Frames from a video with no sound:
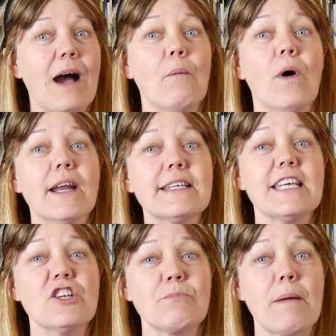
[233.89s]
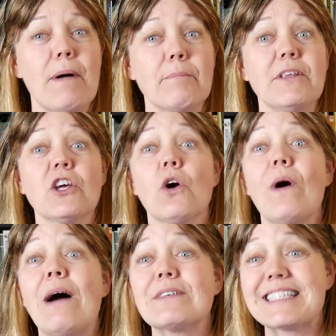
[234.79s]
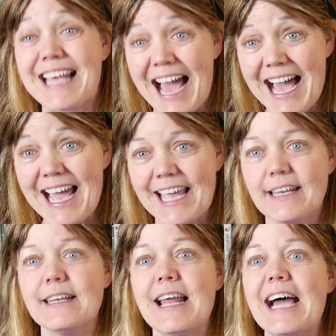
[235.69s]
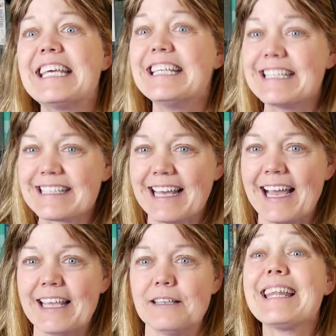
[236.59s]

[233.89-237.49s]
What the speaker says: I want to teach my puppy to go outside, not inside.